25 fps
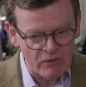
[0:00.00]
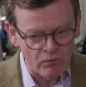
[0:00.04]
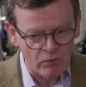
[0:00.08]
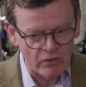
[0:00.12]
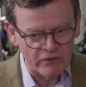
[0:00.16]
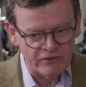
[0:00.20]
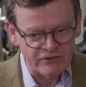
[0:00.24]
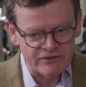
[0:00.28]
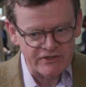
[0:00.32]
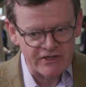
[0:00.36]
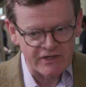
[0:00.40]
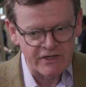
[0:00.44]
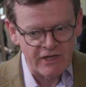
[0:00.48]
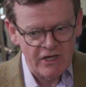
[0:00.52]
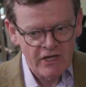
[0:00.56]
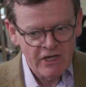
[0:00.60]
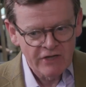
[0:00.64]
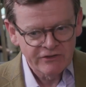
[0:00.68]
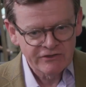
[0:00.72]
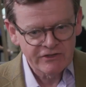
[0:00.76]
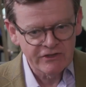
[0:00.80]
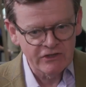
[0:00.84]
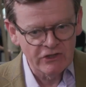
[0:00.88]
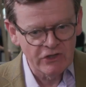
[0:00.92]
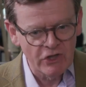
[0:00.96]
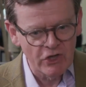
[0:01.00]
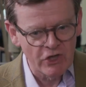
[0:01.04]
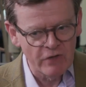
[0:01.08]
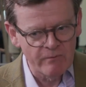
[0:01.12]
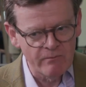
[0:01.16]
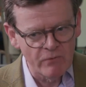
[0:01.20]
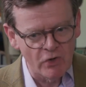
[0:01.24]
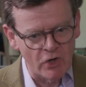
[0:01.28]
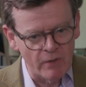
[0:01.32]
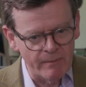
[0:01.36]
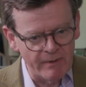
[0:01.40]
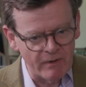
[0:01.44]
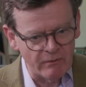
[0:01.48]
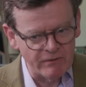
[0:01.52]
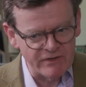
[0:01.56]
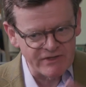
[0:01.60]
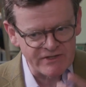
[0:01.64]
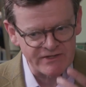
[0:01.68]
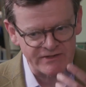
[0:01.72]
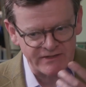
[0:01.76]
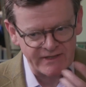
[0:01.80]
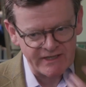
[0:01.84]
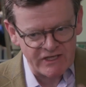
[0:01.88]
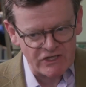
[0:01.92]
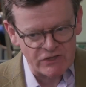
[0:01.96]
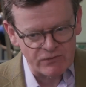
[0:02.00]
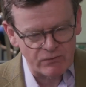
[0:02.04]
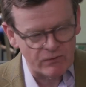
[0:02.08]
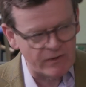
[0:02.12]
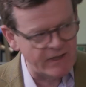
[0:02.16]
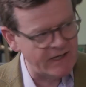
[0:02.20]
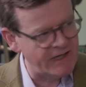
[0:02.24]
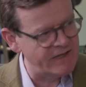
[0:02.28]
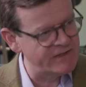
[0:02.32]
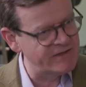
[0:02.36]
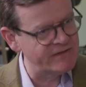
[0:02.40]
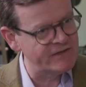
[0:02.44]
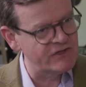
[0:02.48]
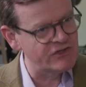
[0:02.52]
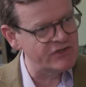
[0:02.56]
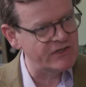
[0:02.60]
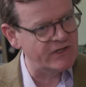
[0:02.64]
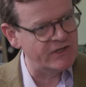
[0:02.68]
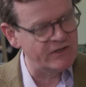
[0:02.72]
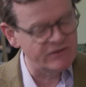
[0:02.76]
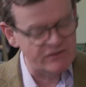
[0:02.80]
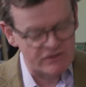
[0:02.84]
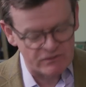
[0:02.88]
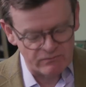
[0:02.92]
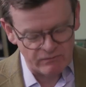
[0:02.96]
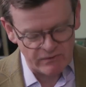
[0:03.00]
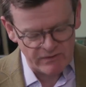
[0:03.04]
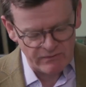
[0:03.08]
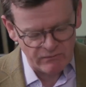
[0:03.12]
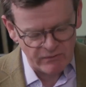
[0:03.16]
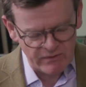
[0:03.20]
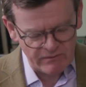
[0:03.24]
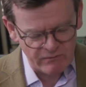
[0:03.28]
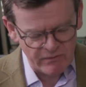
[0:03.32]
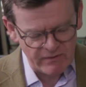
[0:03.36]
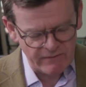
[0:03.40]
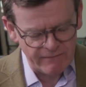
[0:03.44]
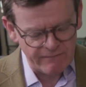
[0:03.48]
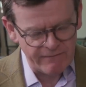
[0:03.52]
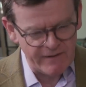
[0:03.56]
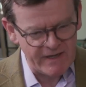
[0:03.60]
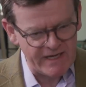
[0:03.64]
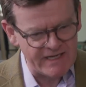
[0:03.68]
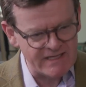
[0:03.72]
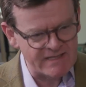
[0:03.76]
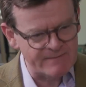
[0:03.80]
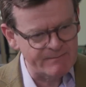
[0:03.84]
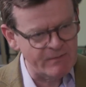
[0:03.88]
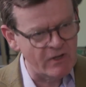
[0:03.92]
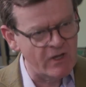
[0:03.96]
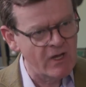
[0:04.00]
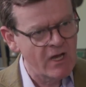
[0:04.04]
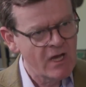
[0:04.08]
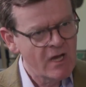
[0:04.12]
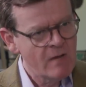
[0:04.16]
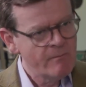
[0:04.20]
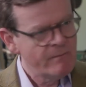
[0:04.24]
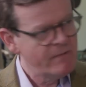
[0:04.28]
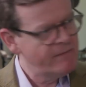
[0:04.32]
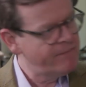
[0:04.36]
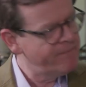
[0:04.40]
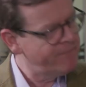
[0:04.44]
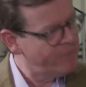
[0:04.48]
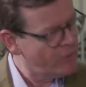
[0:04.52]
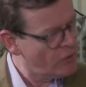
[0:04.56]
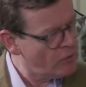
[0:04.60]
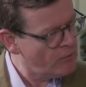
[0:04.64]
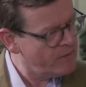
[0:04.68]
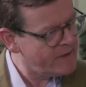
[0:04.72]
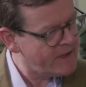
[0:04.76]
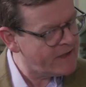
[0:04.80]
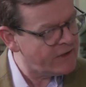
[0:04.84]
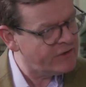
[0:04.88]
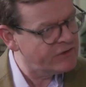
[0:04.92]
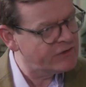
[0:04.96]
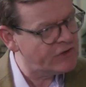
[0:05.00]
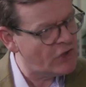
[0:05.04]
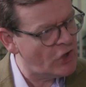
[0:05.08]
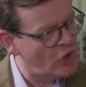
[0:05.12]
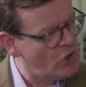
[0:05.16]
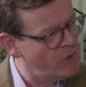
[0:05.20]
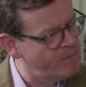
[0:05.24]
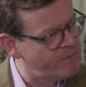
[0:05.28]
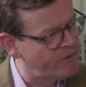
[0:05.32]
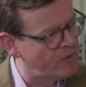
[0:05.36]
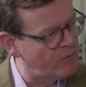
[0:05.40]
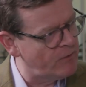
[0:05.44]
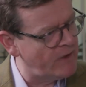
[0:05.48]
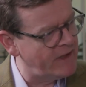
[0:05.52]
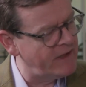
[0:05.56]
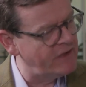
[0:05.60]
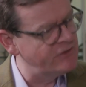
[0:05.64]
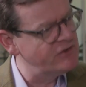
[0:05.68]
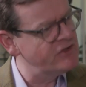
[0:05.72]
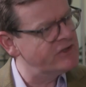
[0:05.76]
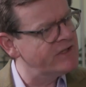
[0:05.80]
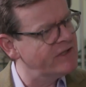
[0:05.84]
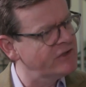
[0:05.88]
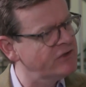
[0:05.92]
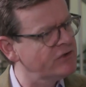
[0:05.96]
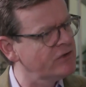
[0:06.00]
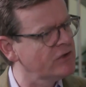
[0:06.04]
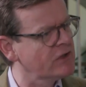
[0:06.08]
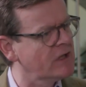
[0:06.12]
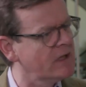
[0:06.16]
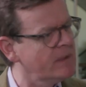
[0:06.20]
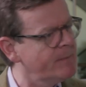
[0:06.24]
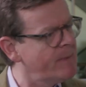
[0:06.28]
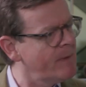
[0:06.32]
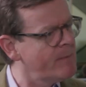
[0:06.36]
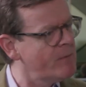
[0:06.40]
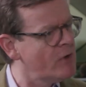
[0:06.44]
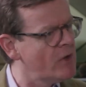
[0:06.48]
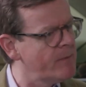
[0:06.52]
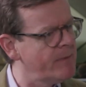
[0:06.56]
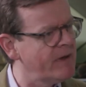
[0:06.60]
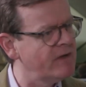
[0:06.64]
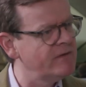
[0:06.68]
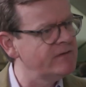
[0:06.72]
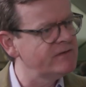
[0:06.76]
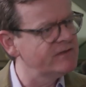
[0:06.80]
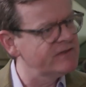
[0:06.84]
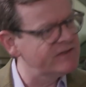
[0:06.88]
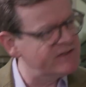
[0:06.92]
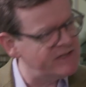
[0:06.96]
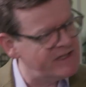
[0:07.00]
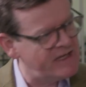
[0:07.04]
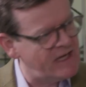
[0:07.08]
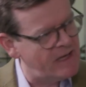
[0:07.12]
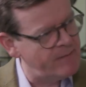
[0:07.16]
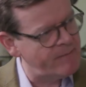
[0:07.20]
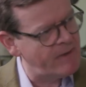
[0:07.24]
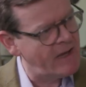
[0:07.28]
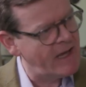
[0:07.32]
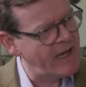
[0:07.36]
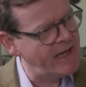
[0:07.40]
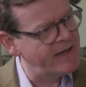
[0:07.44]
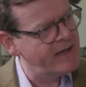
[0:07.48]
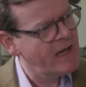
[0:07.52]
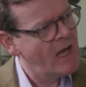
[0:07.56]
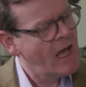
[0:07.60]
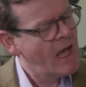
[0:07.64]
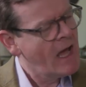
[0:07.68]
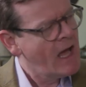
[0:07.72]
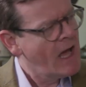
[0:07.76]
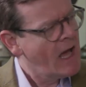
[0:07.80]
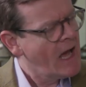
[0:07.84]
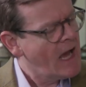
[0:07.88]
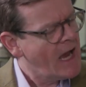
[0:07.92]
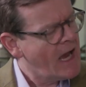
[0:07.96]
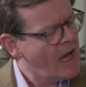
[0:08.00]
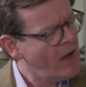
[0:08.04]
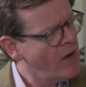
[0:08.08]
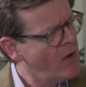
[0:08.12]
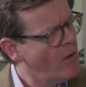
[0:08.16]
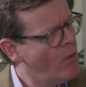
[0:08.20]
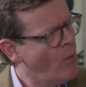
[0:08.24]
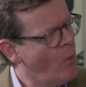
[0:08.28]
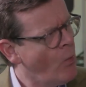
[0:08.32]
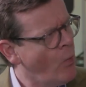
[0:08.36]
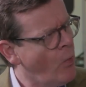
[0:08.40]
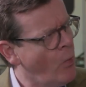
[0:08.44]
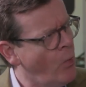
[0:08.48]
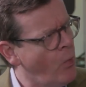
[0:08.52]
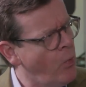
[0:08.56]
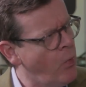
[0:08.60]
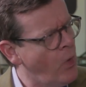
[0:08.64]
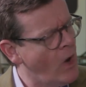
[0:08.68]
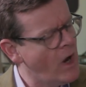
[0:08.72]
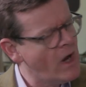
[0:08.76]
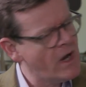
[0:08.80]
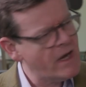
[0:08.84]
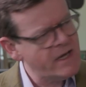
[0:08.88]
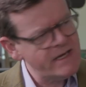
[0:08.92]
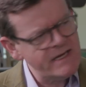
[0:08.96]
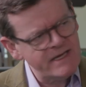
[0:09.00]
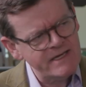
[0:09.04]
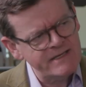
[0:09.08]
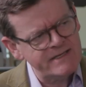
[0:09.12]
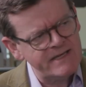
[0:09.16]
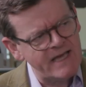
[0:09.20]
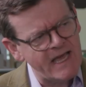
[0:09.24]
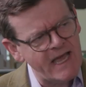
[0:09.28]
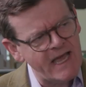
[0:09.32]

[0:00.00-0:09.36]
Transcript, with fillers: want to, to learn more about the stage we're at and the challenges we, we, we face. But before we get on to Open RAN, I'd just like to talk a little bit more about TIP. And Alla, why is